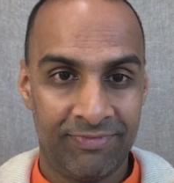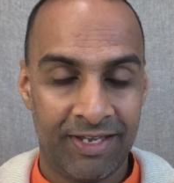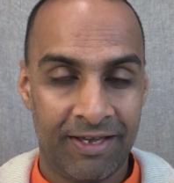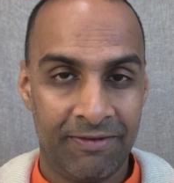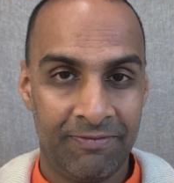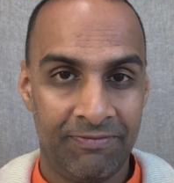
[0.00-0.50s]

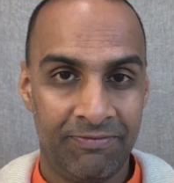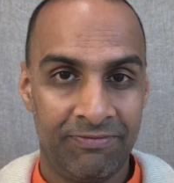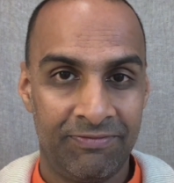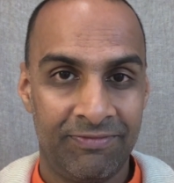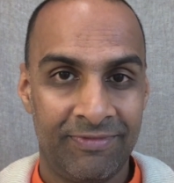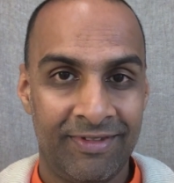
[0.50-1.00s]
Yeah.
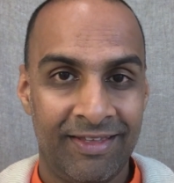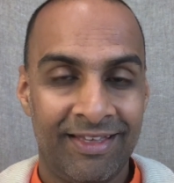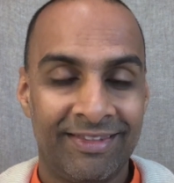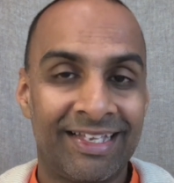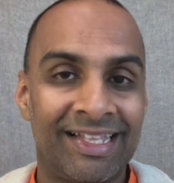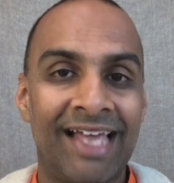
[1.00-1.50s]

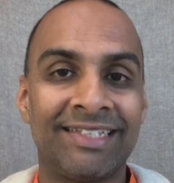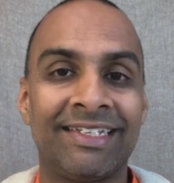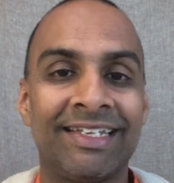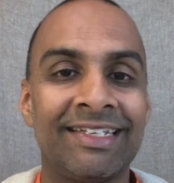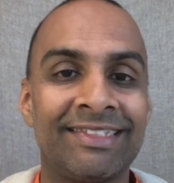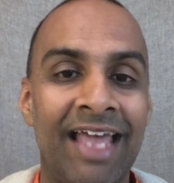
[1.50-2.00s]
The
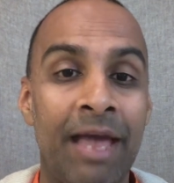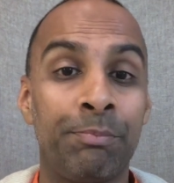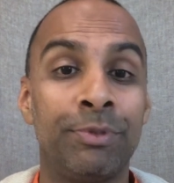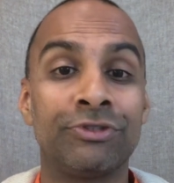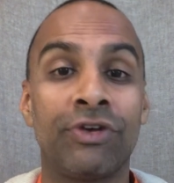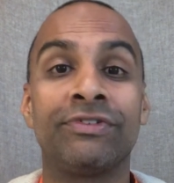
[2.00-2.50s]
classic
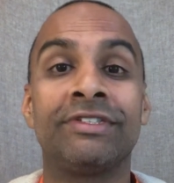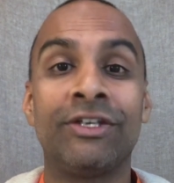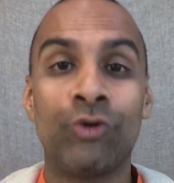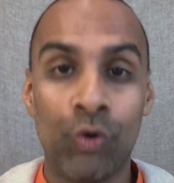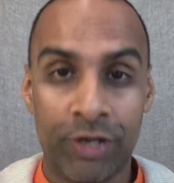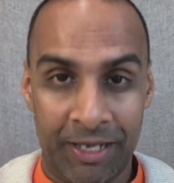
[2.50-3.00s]
example is obviously
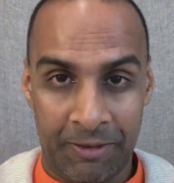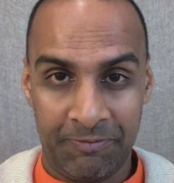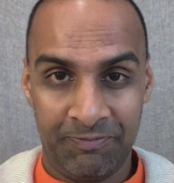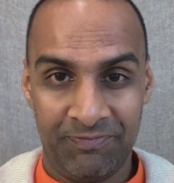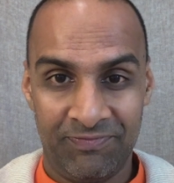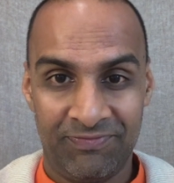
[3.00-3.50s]
cooking,
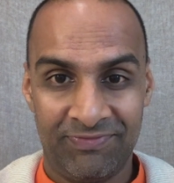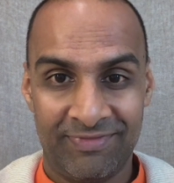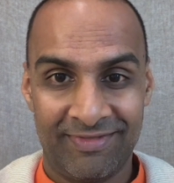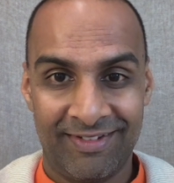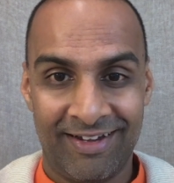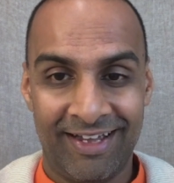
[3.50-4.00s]

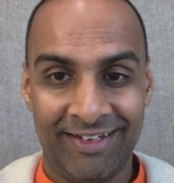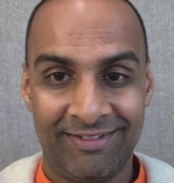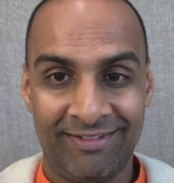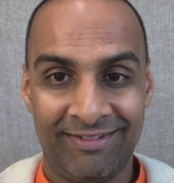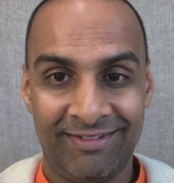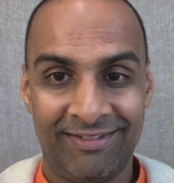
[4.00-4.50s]
right?
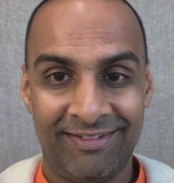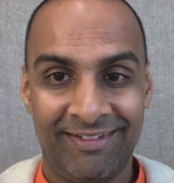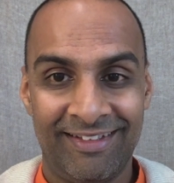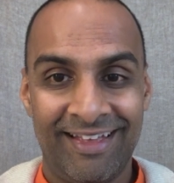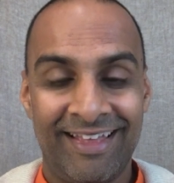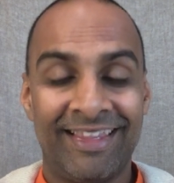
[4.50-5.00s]

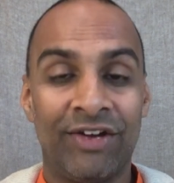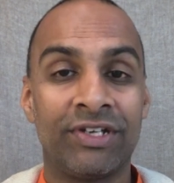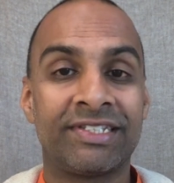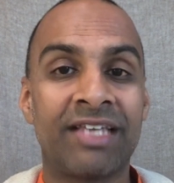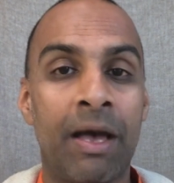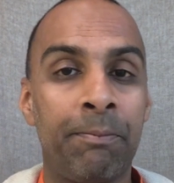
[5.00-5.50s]
There
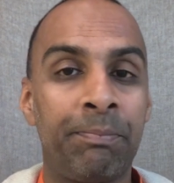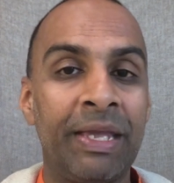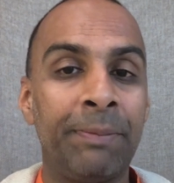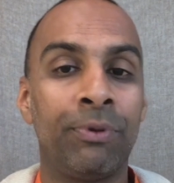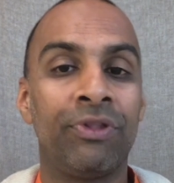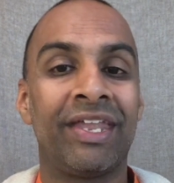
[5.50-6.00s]
are some
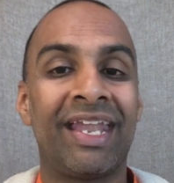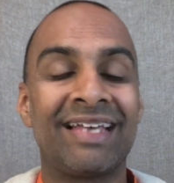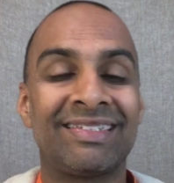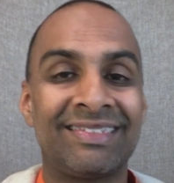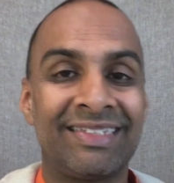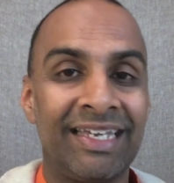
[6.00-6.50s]
people that
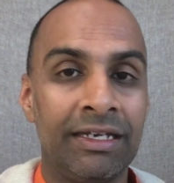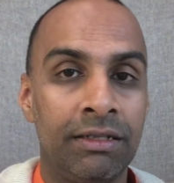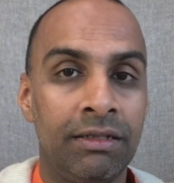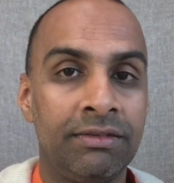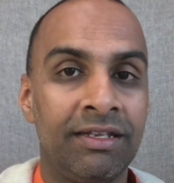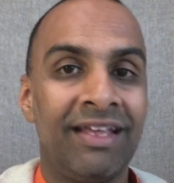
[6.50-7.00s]
are
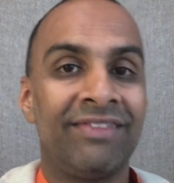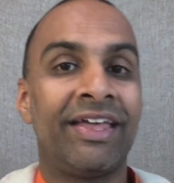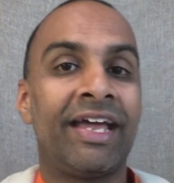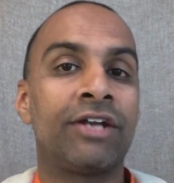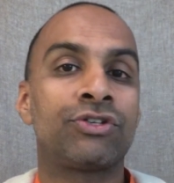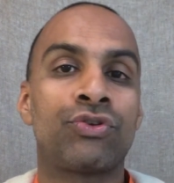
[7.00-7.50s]
skilled,
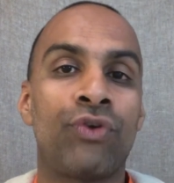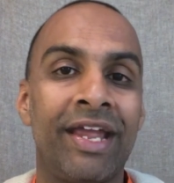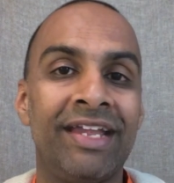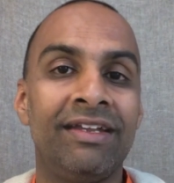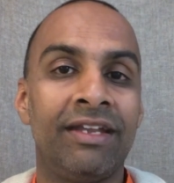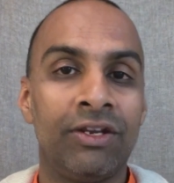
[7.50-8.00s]
they are
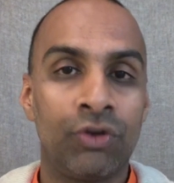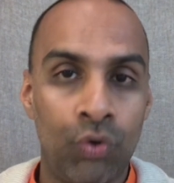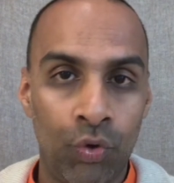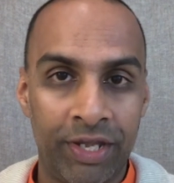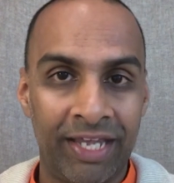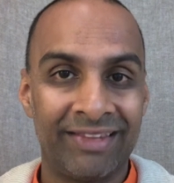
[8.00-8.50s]
trained in
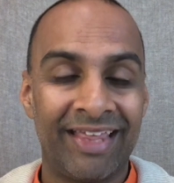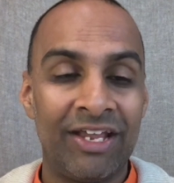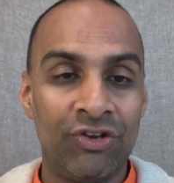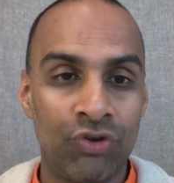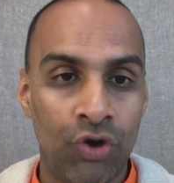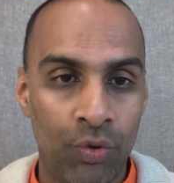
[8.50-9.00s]
cooking,
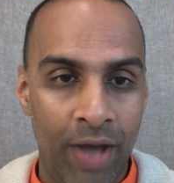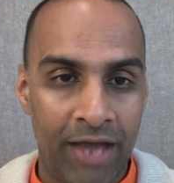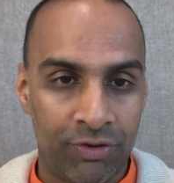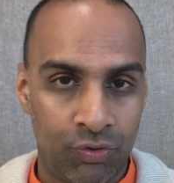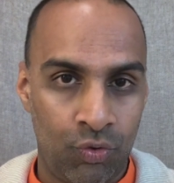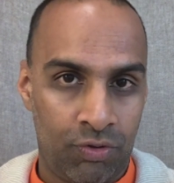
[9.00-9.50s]
they know
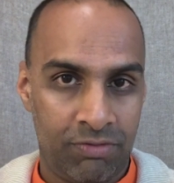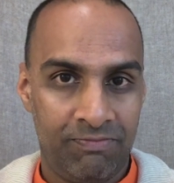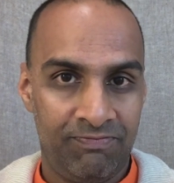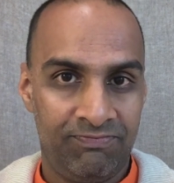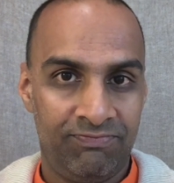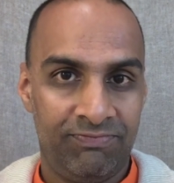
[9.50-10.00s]
how to cook.
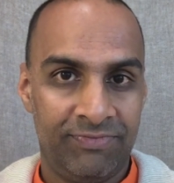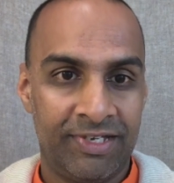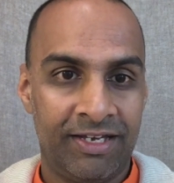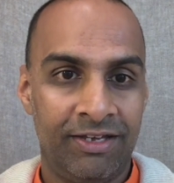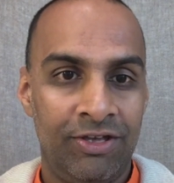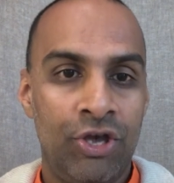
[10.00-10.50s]

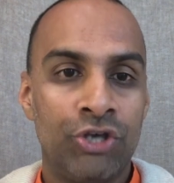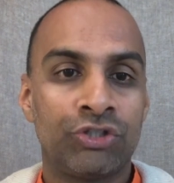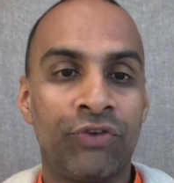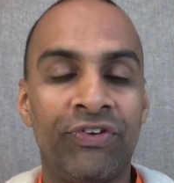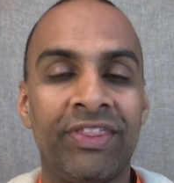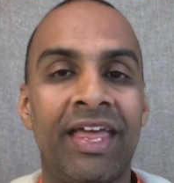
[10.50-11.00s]
Yeah.
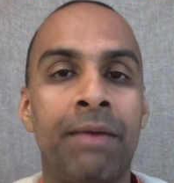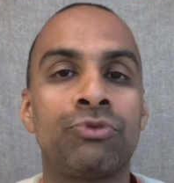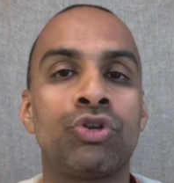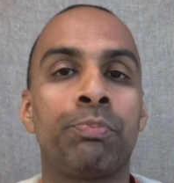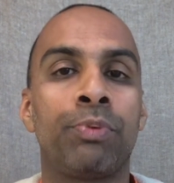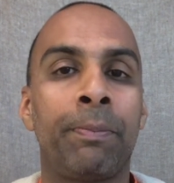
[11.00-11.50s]
So for them
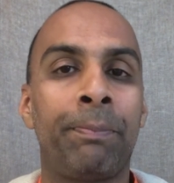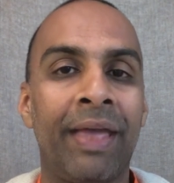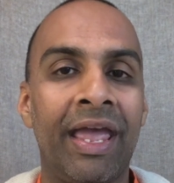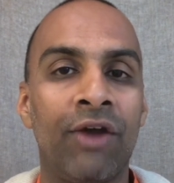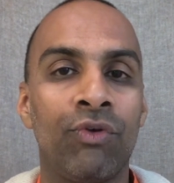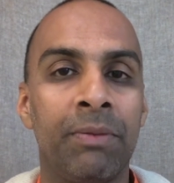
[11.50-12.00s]
to
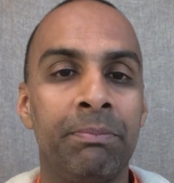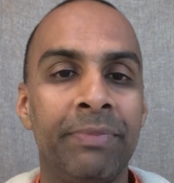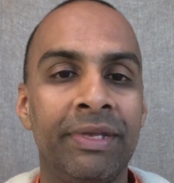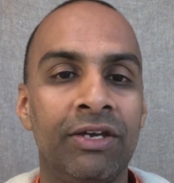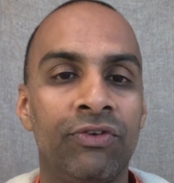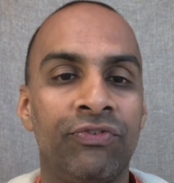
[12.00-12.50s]
prepare a
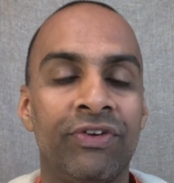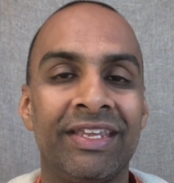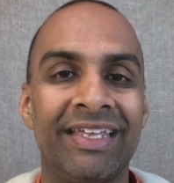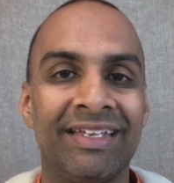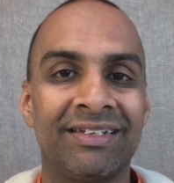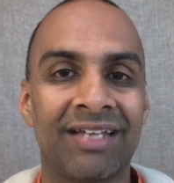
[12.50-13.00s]
meal for
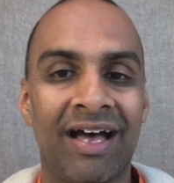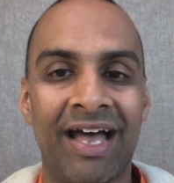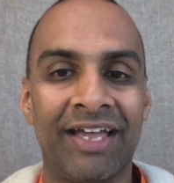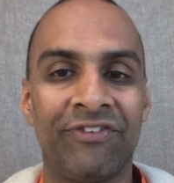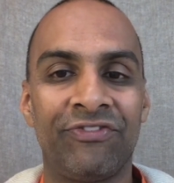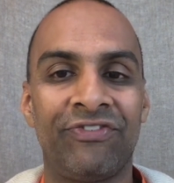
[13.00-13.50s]
the
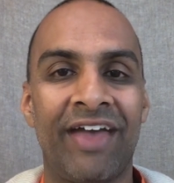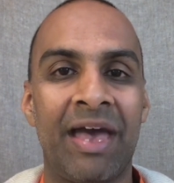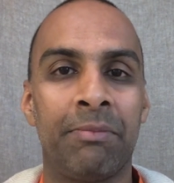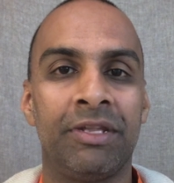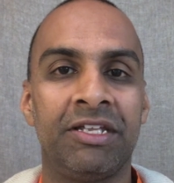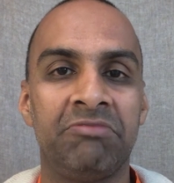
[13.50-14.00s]
entire
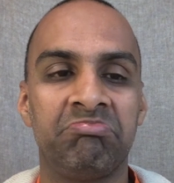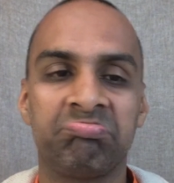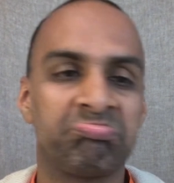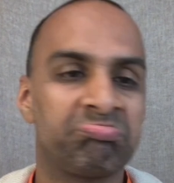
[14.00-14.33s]
family,